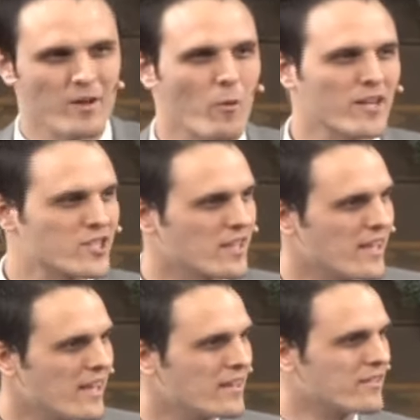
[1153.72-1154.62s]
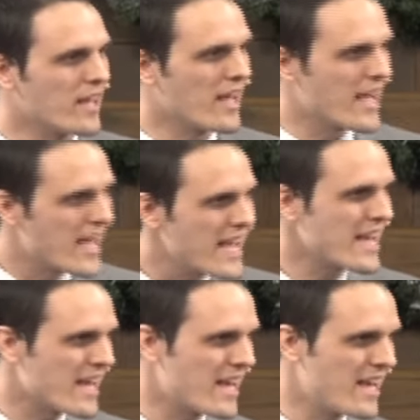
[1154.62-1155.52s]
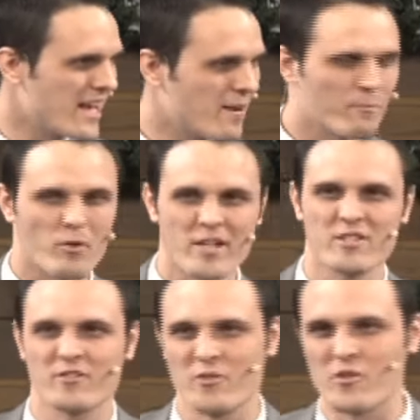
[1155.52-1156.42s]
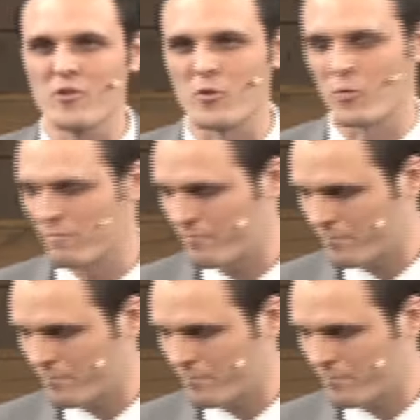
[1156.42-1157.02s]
Question Is he precious to you?